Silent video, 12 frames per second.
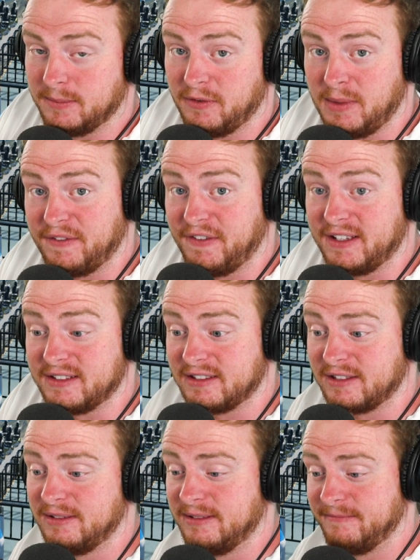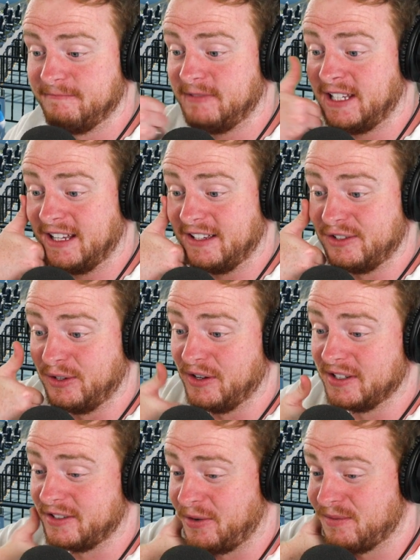for my face in case you
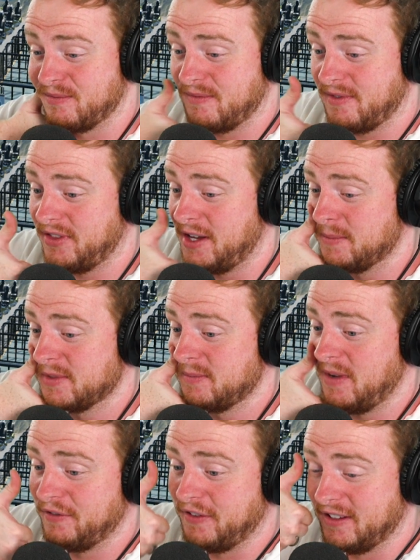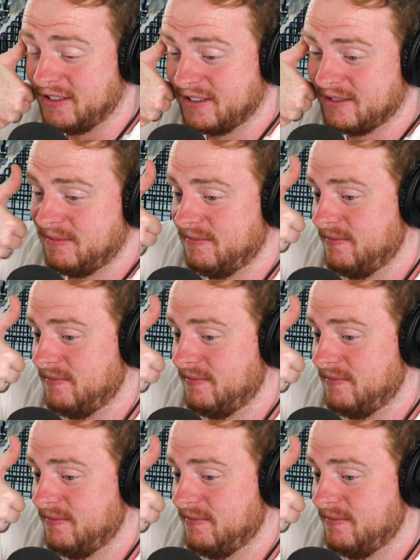guys don't thumbs my face.